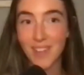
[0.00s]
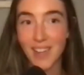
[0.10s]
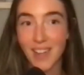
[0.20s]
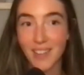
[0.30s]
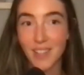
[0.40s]

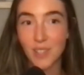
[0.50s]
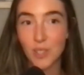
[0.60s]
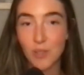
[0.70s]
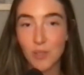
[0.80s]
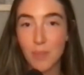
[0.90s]
I think
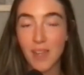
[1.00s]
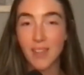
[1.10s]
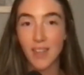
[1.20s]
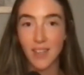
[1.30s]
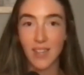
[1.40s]
too, the
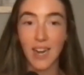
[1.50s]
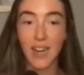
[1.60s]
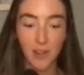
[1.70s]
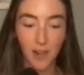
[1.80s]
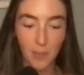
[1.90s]
big thing that
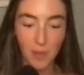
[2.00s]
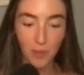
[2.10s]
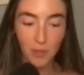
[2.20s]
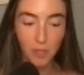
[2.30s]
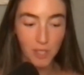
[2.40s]
I hear coming
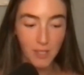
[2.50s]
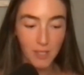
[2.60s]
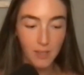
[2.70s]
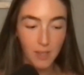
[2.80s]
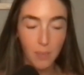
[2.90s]
through is just
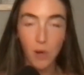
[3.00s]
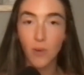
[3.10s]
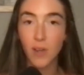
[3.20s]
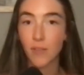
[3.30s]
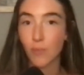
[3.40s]
this
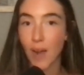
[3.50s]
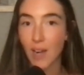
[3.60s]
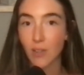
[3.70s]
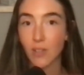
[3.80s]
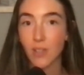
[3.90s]
component of
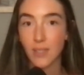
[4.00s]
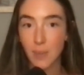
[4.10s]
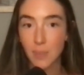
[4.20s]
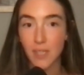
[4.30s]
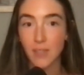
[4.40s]
radical
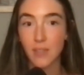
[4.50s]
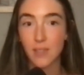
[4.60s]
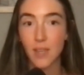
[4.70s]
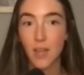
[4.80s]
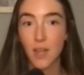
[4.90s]

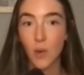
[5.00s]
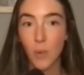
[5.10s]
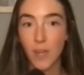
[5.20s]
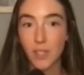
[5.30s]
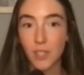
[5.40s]
acceptance,
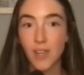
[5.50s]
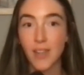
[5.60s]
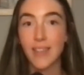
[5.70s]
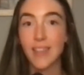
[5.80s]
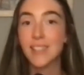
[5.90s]
which
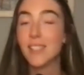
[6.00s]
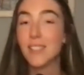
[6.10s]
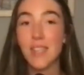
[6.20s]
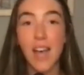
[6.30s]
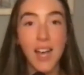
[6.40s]
this
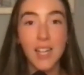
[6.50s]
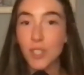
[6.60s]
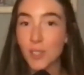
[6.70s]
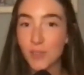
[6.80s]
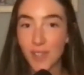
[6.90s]
is not
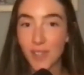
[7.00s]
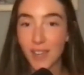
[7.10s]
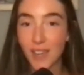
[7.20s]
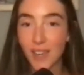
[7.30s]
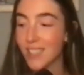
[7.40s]
just for
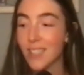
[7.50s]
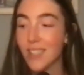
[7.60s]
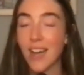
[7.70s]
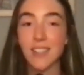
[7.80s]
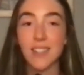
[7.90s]

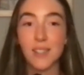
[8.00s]
KCT, guys.